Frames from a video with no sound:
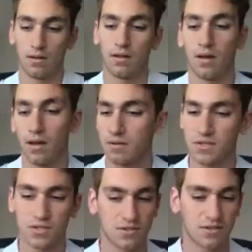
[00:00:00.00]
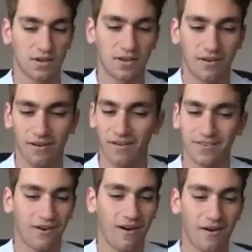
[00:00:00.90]
It was just,
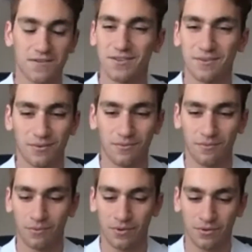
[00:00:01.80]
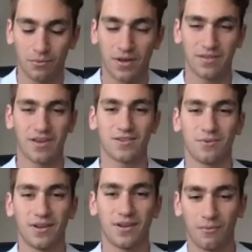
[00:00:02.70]
obviously with the way things
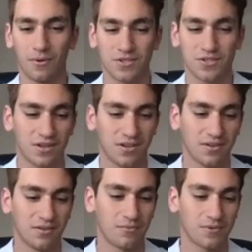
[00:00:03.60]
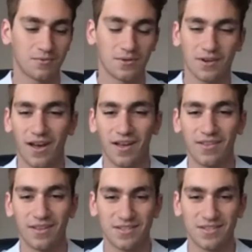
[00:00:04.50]
went, I wish we could have had
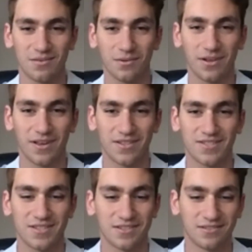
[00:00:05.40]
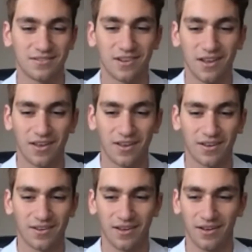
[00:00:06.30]
NCAA's and
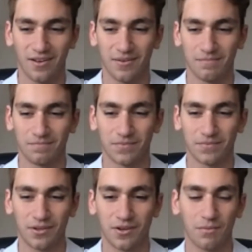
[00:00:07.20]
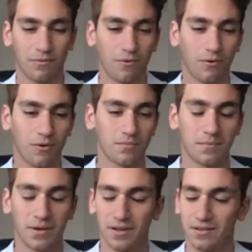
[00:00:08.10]
could have performed,
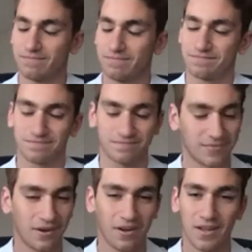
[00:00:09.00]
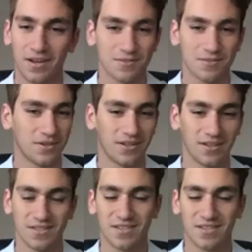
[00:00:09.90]
but it is what it is.